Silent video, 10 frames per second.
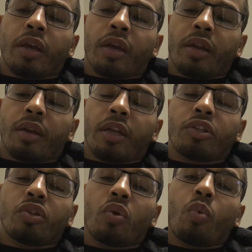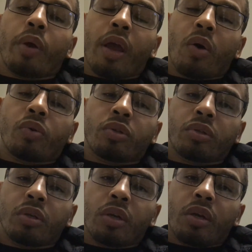and let you know what else